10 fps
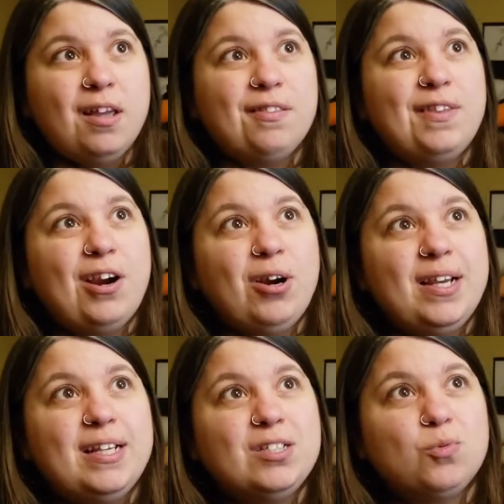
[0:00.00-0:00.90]
There
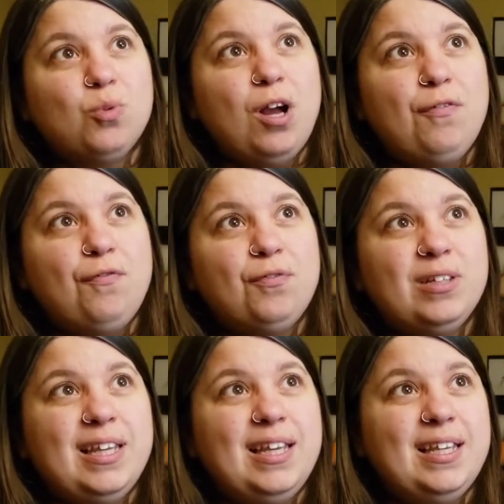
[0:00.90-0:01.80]
is
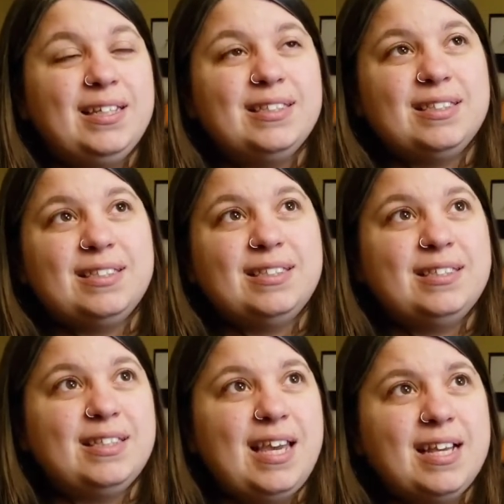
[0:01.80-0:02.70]
roughly
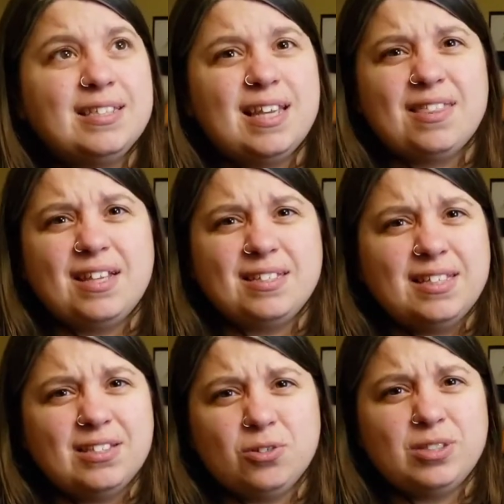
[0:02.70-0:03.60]
I think
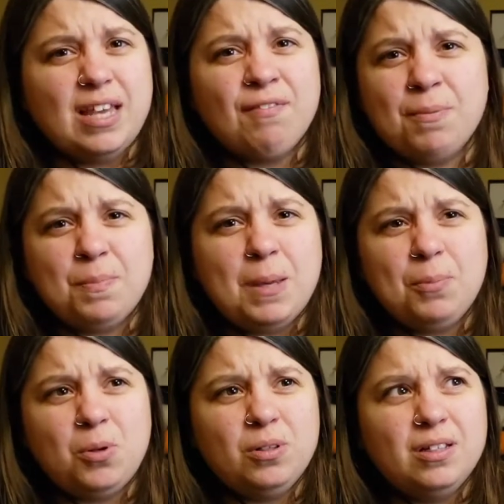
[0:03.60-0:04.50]
6 or 7
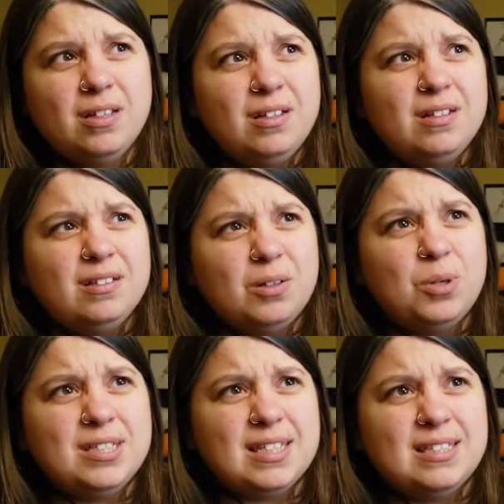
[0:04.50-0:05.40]
people. I
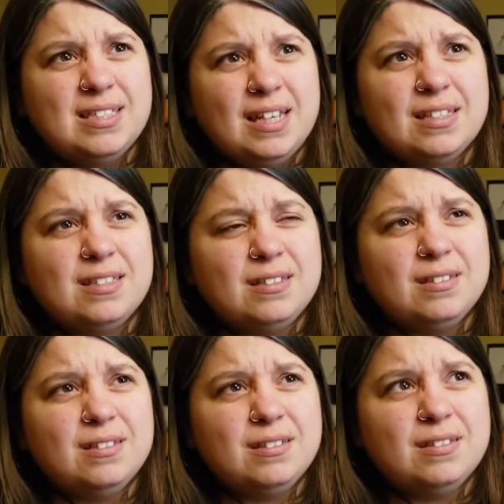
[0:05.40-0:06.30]
want to say 6.
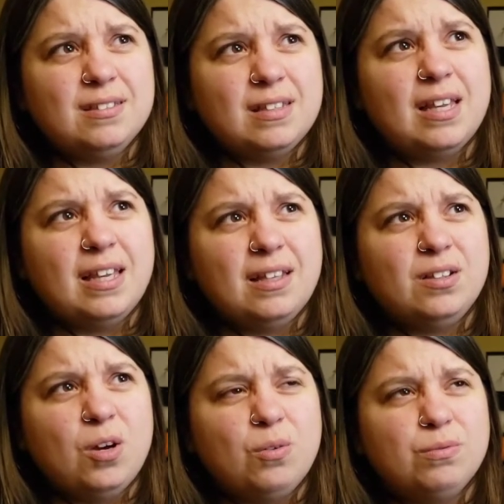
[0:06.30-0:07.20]

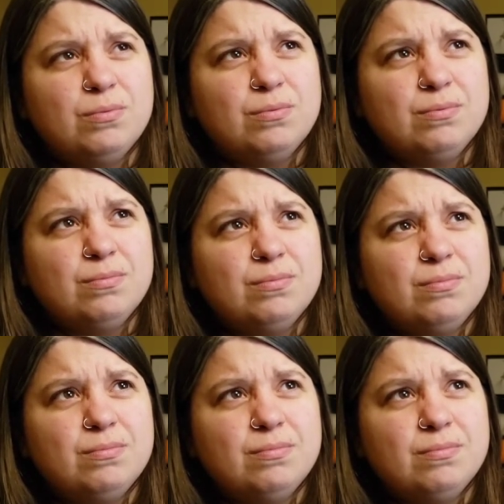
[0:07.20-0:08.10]
No,
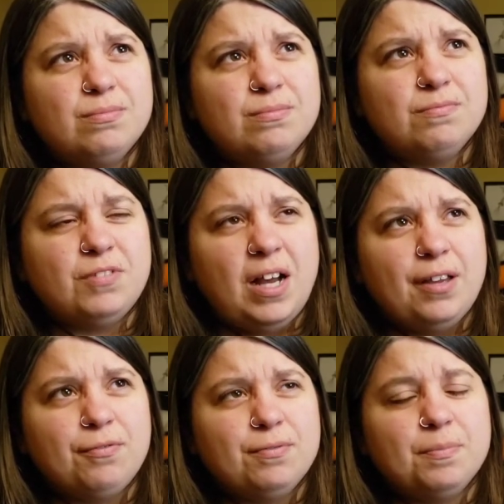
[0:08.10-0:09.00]

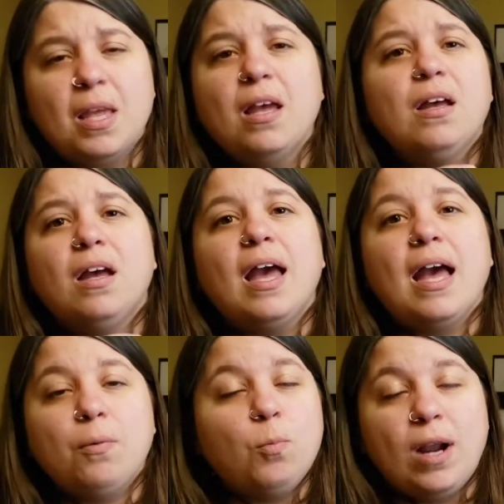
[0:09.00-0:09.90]
5.
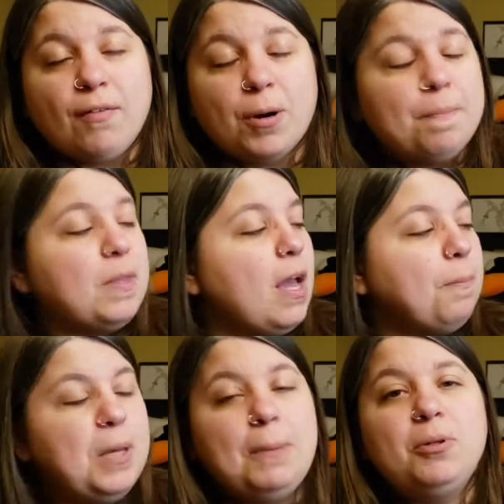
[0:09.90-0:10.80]
Whatever.
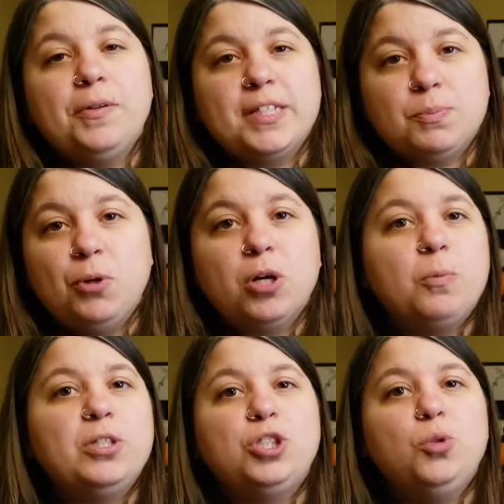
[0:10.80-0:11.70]
People in this book
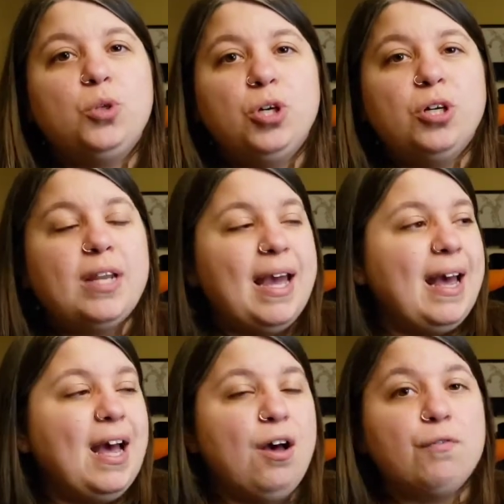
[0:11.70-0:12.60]
which you could
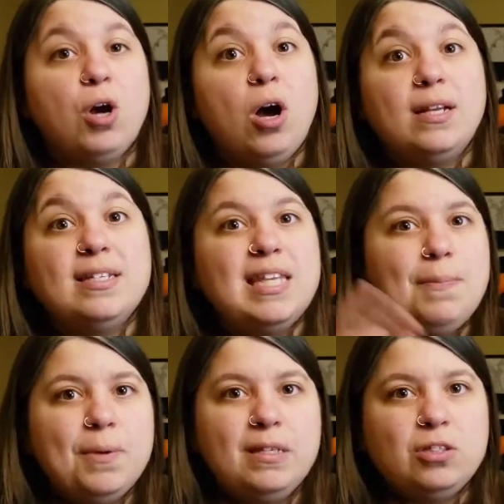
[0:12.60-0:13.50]
have gone
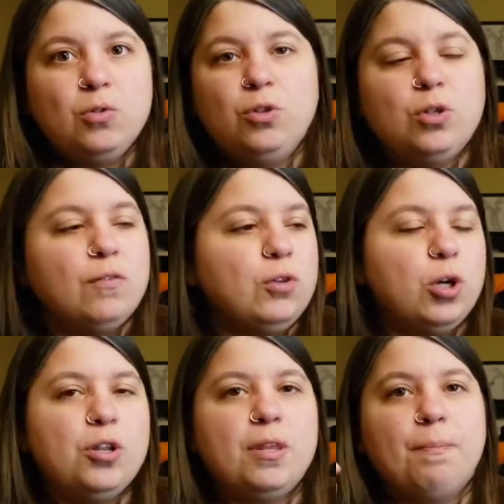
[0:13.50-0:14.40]
deep into, you could have
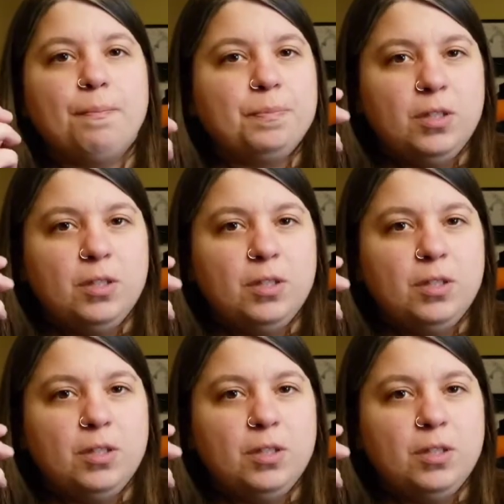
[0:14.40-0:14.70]
learned them,